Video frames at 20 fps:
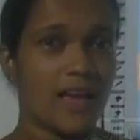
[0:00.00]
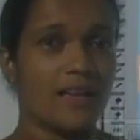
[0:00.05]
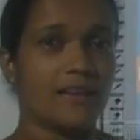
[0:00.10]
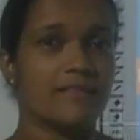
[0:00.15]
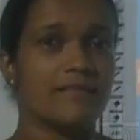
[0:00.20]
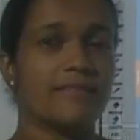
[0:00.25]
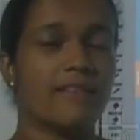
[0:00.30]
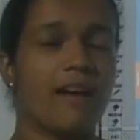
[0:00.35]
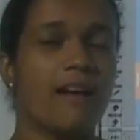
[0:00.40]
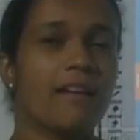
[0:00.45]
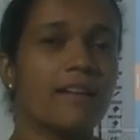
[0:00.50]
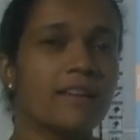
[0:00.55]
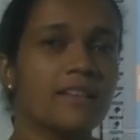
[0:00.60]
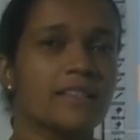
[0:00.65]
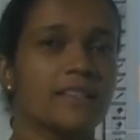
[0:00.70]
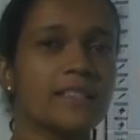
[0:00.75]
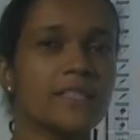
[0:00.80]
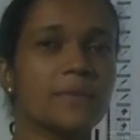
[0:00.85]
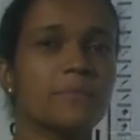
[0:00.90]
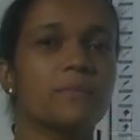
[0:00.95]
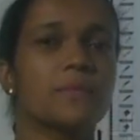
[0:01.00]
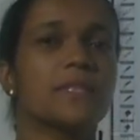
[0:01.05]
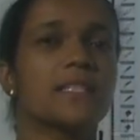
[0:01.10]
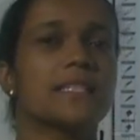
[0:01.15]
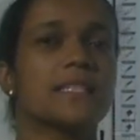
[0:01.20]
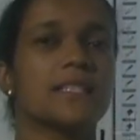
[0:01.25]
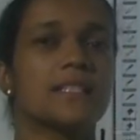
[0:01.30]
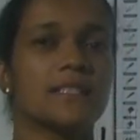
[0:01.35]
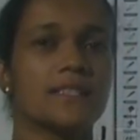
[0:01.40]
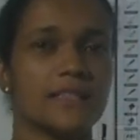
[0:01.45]

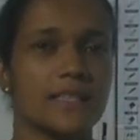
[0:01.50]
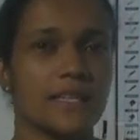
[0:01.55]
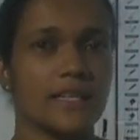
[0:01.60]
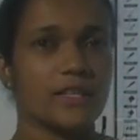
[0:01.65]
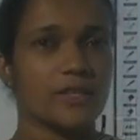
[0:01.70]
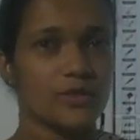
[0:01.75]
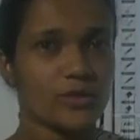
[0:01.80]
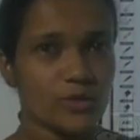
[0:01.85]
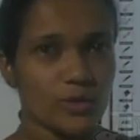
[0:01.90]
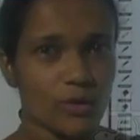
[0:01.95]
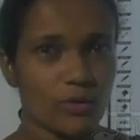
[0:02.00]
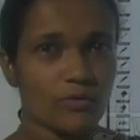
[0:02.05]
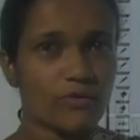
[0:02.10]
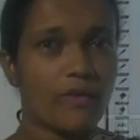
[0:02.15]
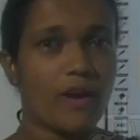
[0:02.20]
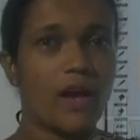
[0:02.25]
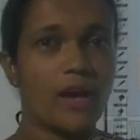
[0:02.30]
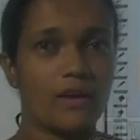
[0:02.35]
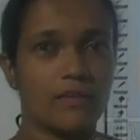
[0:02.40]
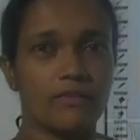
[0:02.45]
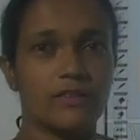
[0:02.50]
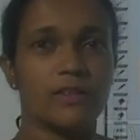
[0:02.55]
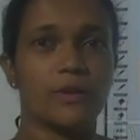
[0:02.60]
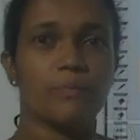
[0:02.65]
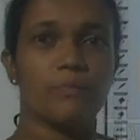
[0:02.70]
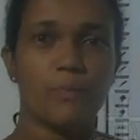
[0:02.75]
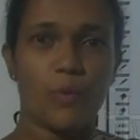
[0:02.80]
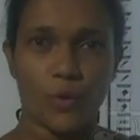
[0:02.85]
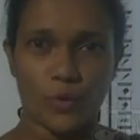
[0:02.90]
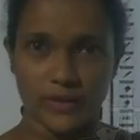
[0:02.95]
90% of our
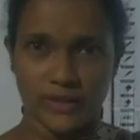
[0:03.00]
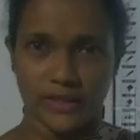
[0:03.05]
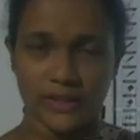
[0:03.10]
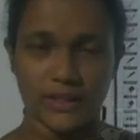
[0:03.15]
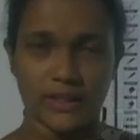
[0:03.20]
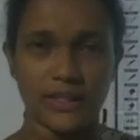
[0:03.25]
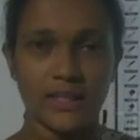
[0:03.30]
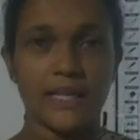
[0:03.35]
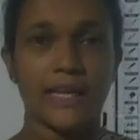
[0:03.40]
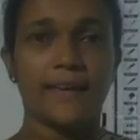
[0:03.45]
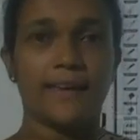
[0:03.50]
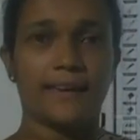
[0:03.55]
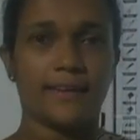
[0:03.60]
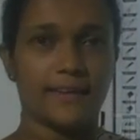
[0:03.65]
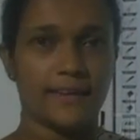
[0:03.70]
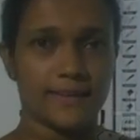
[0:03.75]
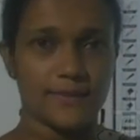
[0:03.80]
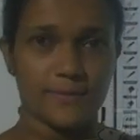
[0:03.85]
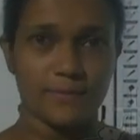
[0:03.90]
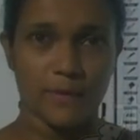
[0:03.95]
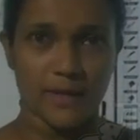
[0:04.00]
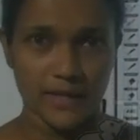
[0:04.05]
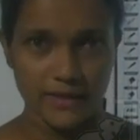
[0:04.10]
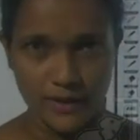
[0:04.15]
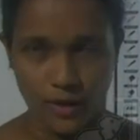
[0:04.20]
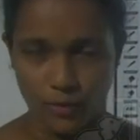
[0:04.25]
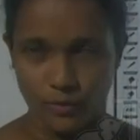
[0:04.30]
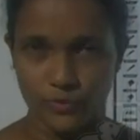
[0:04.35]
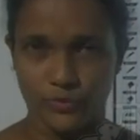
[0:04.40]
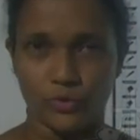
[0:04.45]
body is made
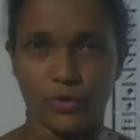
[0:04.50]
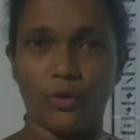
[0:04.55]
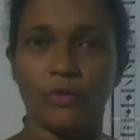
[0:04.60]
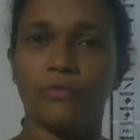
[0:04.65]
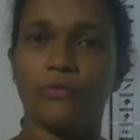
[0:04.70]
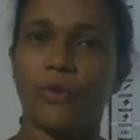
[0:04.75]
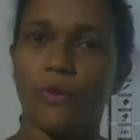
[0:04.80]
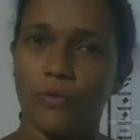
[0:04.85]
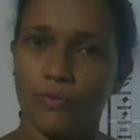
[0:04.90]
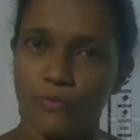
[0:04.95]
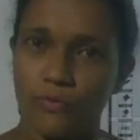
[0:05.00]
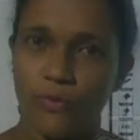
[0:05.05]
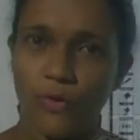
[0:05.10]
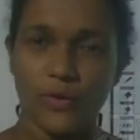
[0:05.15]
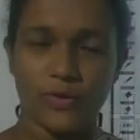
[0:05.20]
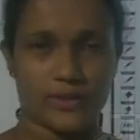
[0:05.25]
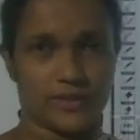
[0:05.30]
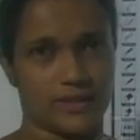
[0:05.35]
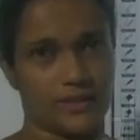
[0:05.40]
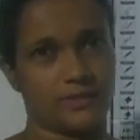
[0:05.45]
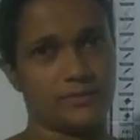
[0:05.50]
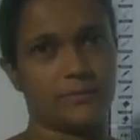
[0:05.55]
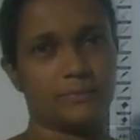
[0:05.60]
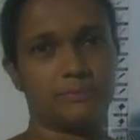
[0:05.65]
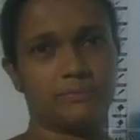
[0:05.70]
out of water.